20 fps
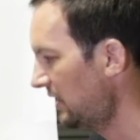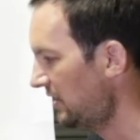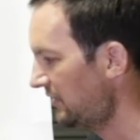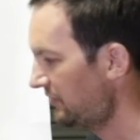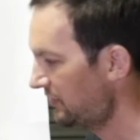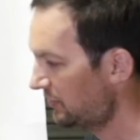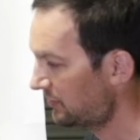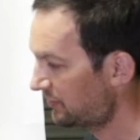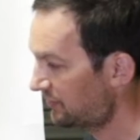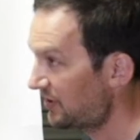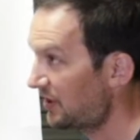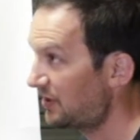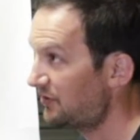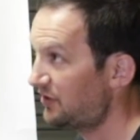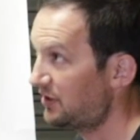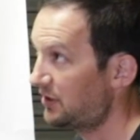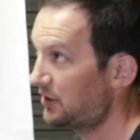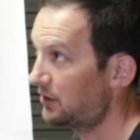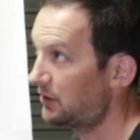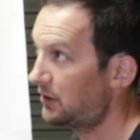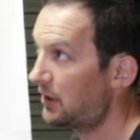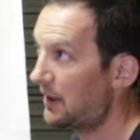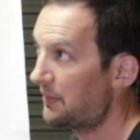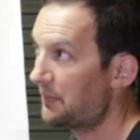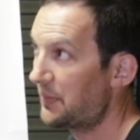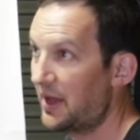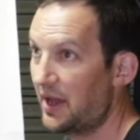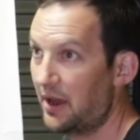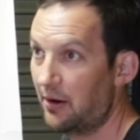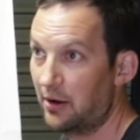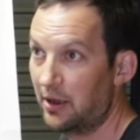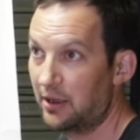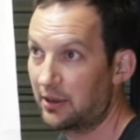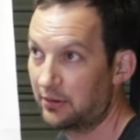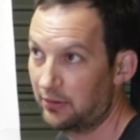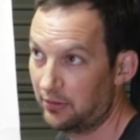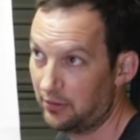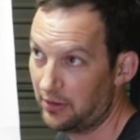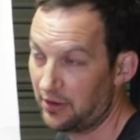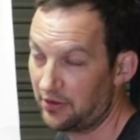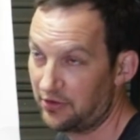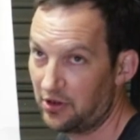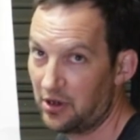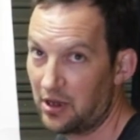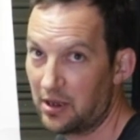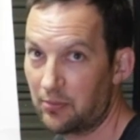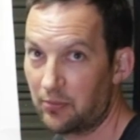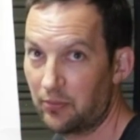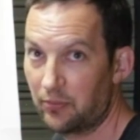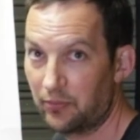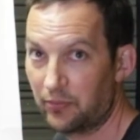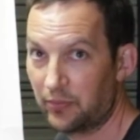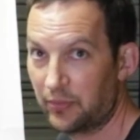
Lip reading: If you're changing your light power all the time,